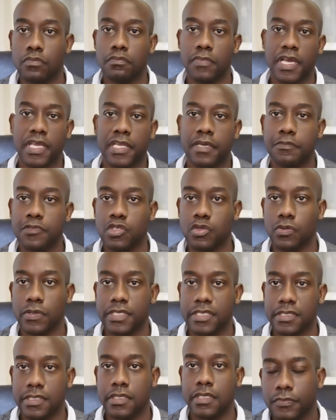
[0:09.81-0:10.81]
My name is
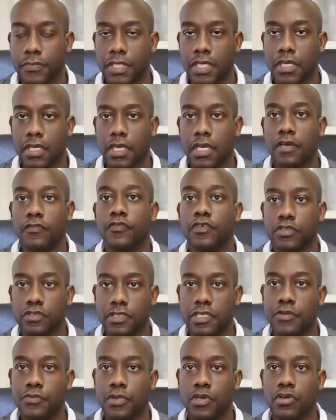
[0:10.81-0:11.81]
Kwesi, and for
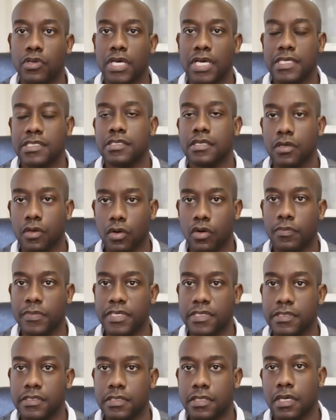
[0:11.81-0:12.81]
today we're going to answer
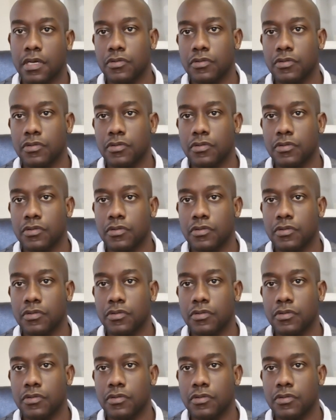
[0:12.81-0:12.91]
comments.